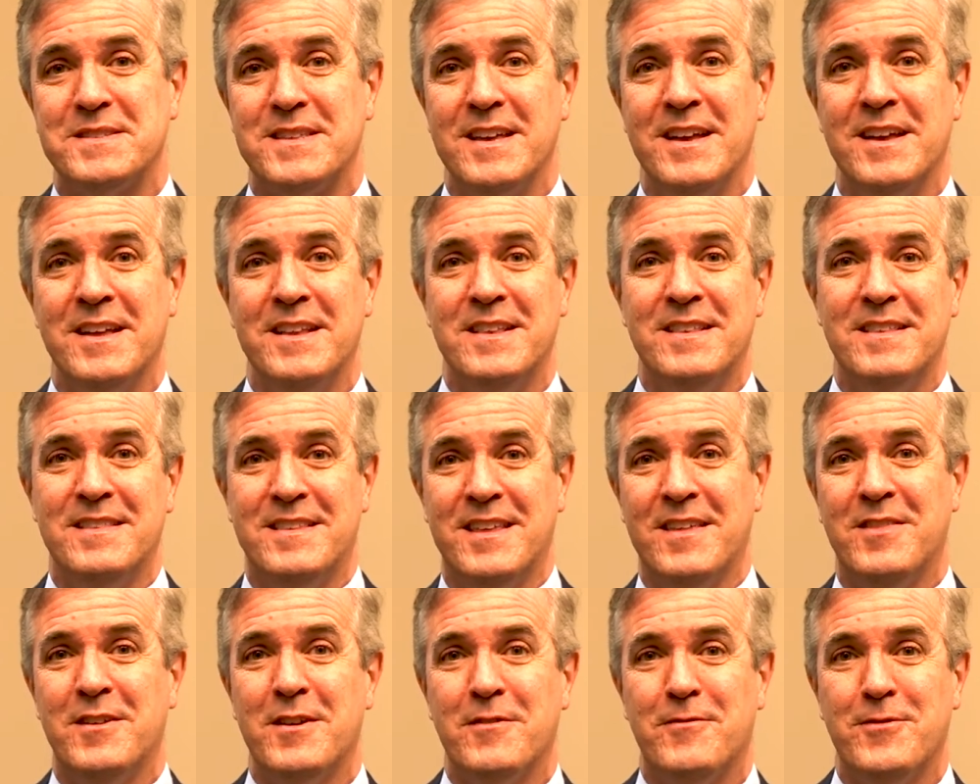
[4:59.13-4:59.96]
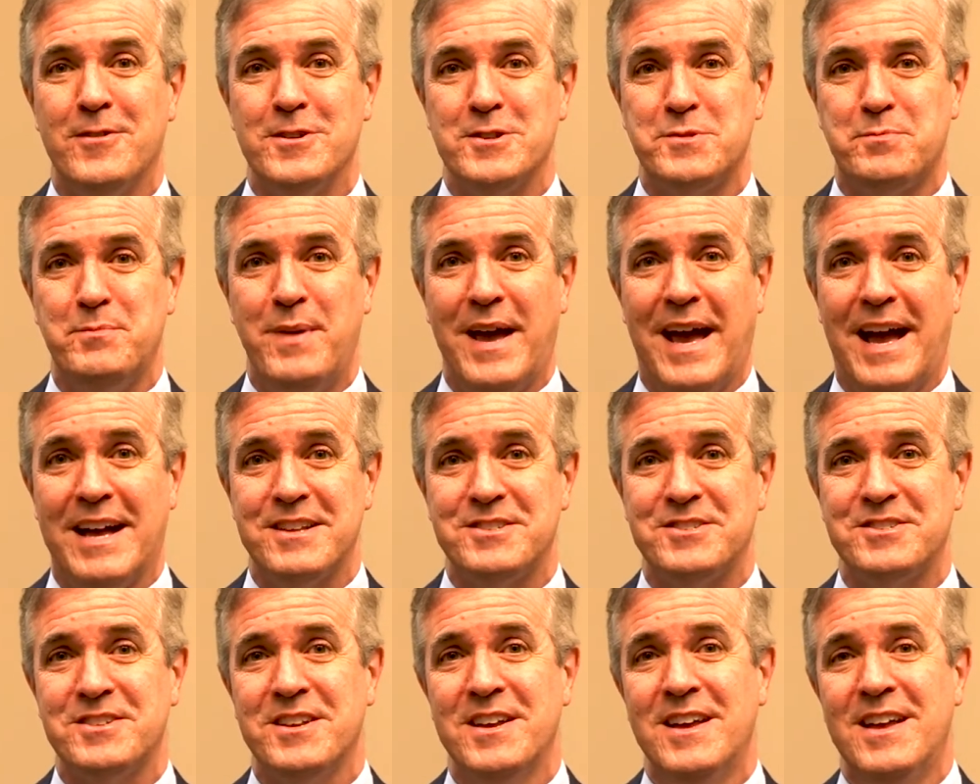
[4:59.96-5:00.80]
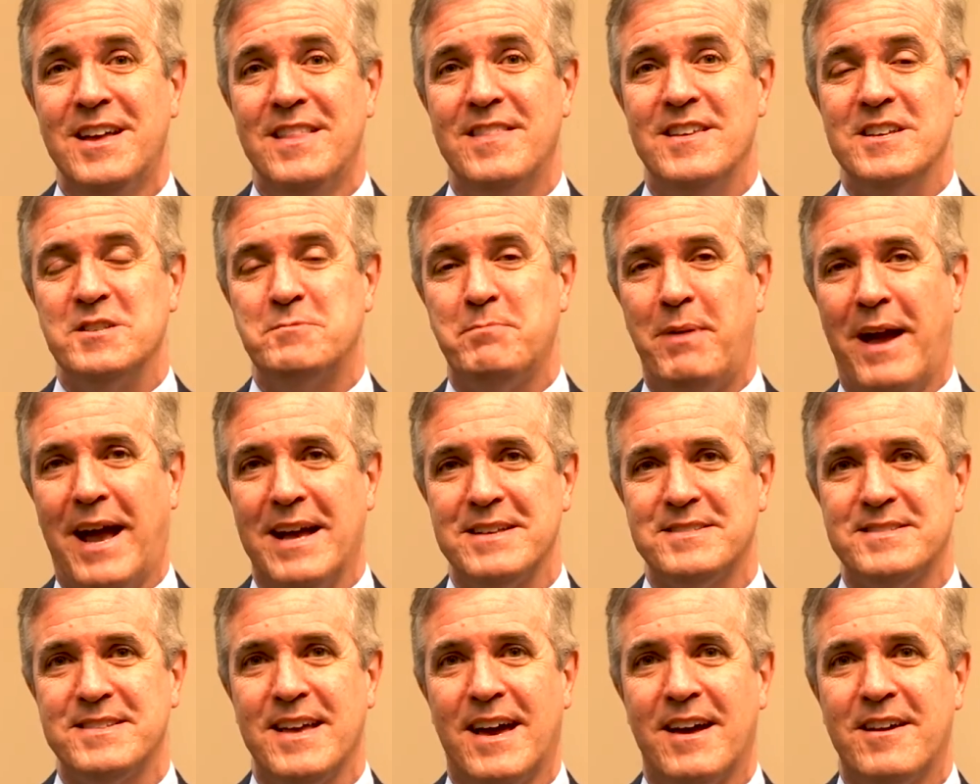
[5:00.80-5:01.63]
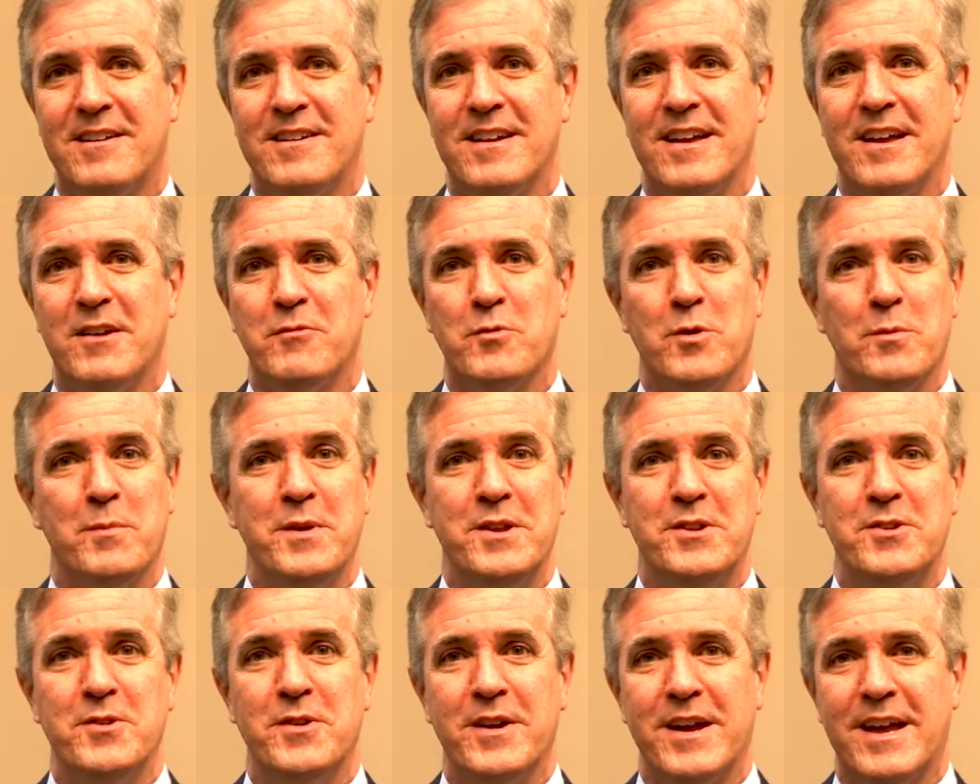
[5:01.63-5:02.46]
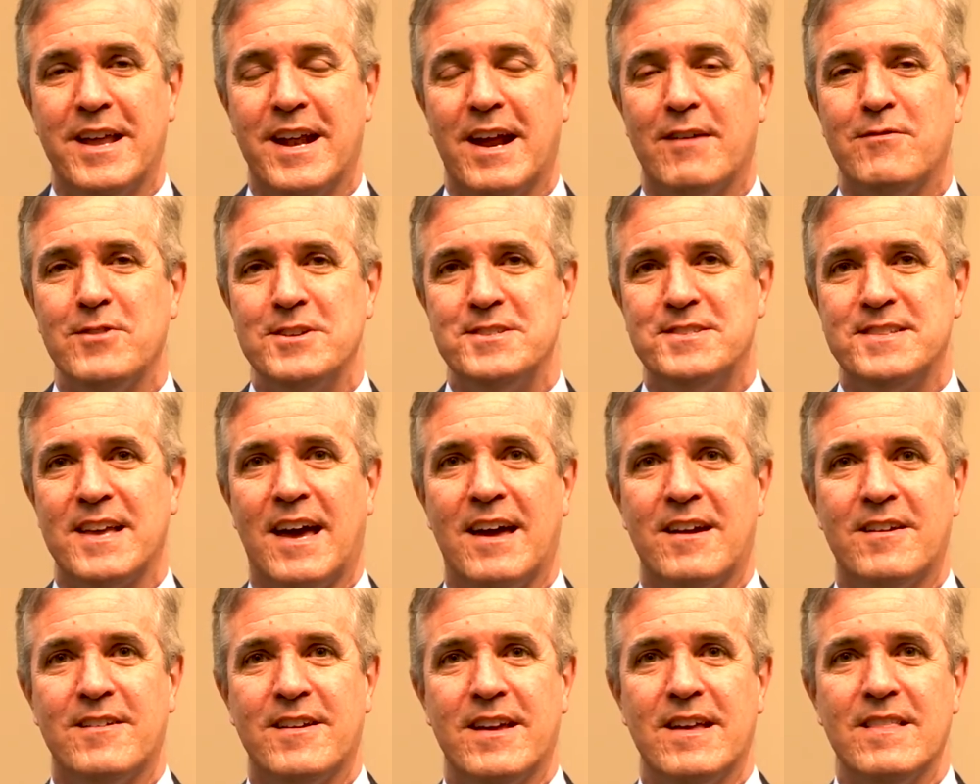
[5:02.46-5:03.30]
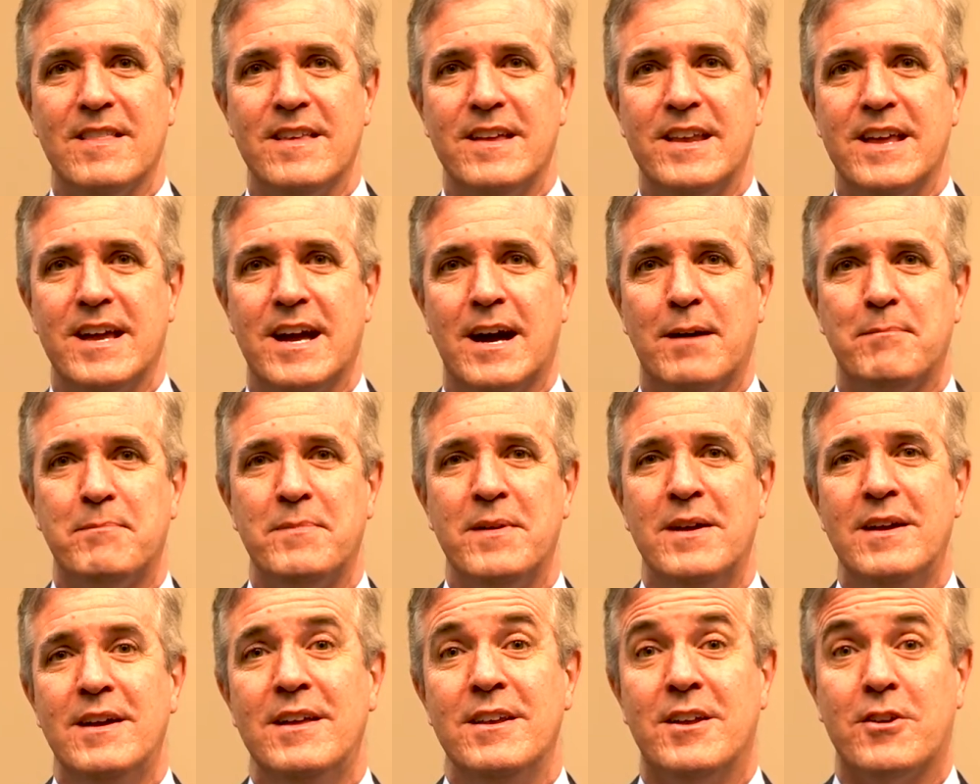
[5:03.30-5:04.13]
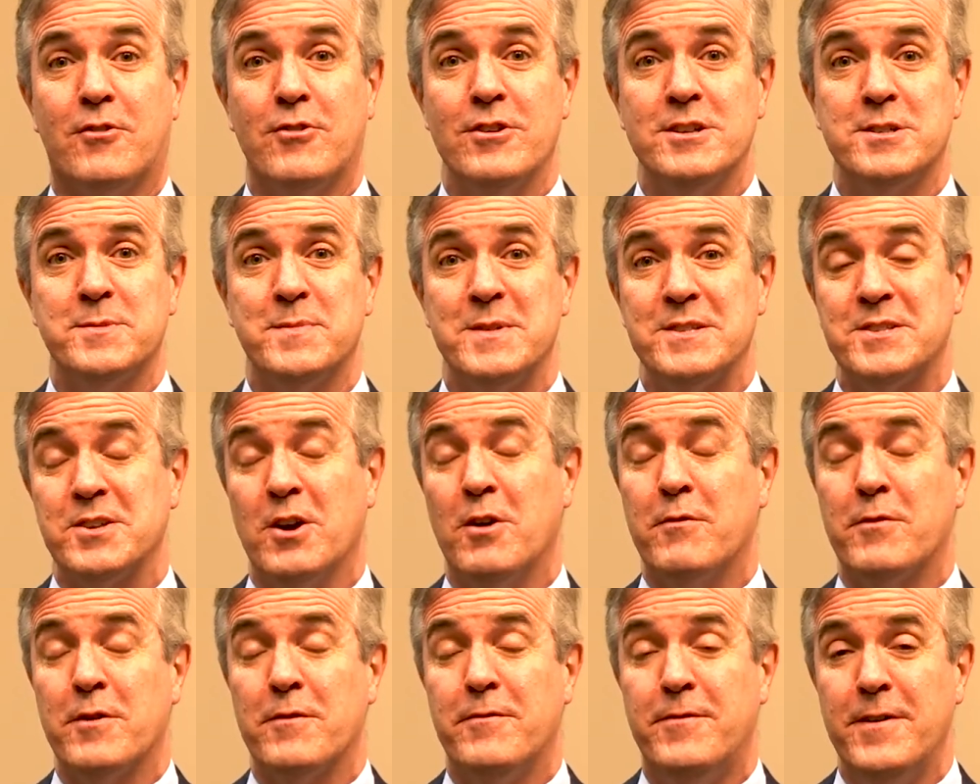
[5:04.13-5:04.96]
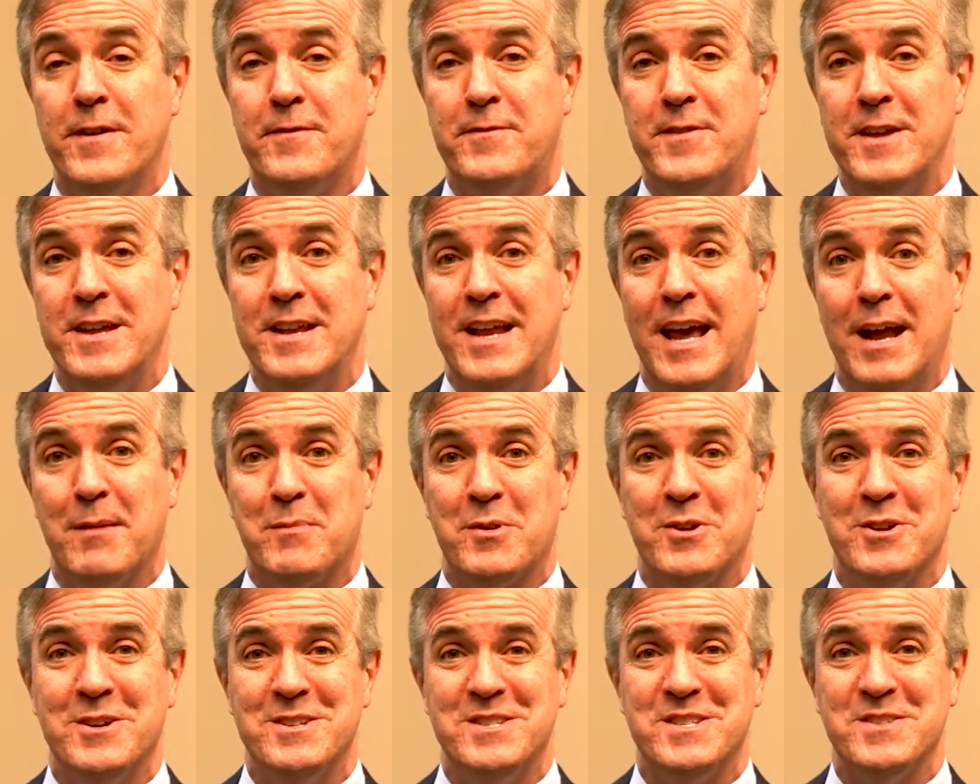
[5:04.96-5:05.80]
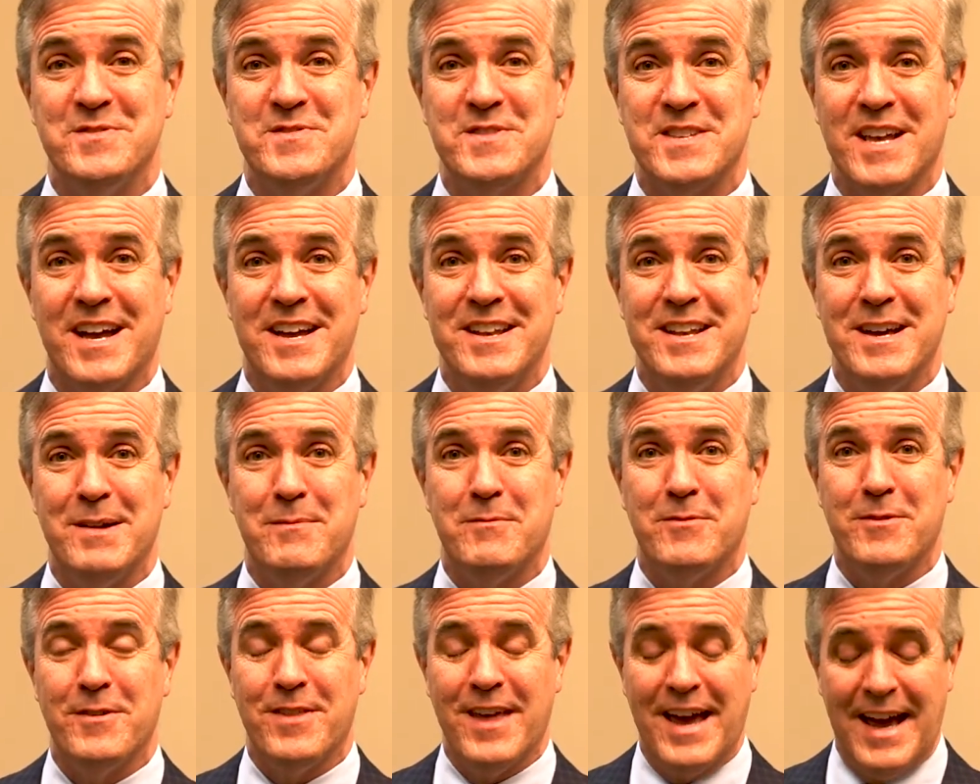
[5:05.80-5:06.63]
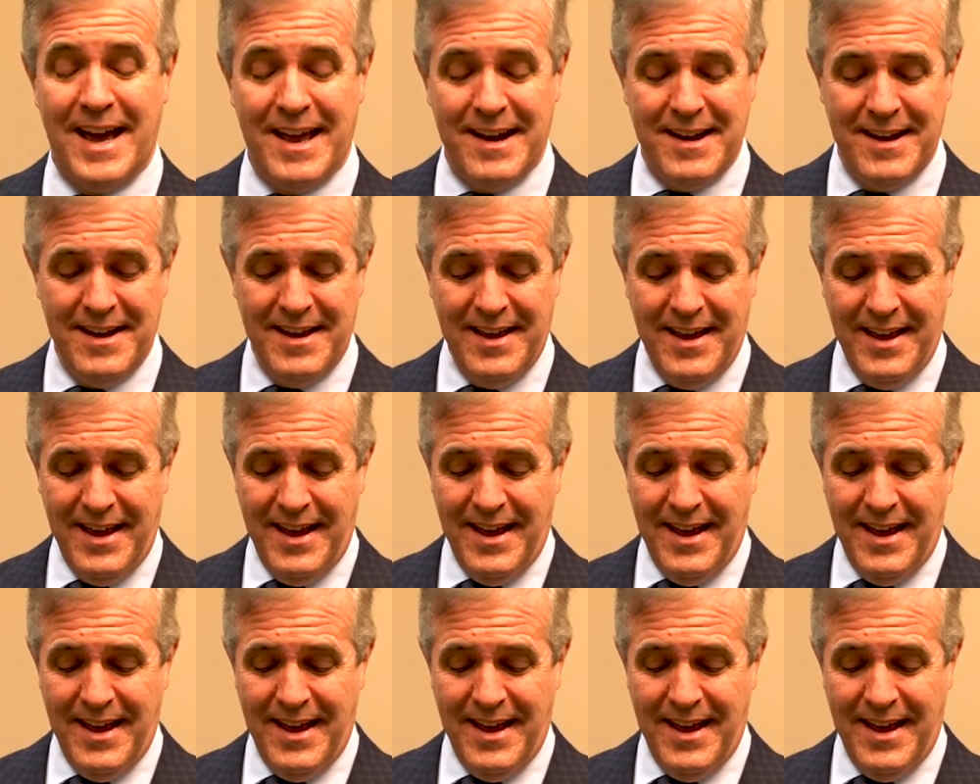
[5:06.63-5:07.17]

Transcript: They did their first batch this past Saturday and will be doing it every Saturday leading up to Christmas. Over 50 neighborhoods have signed up for that.